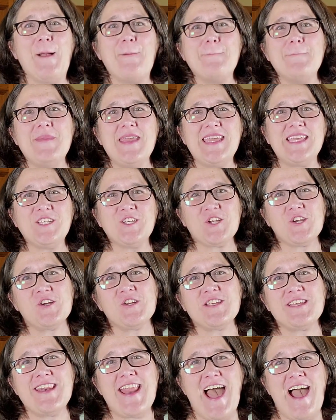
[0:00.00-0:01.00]
Make sure
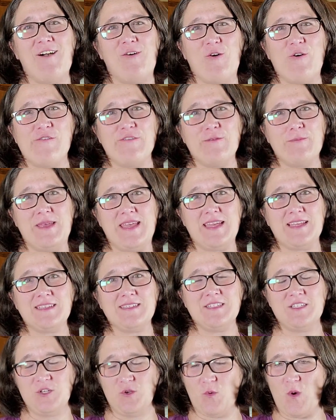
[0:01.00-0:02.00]
to not
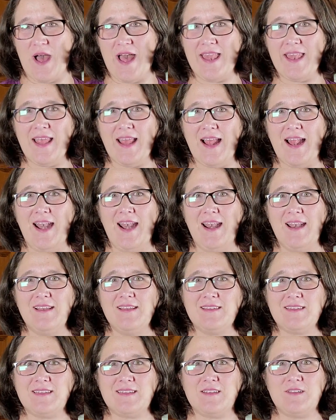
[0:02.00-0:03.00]
overmix. You want
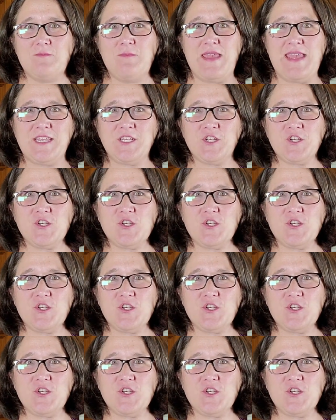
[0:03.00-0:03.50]
to make sure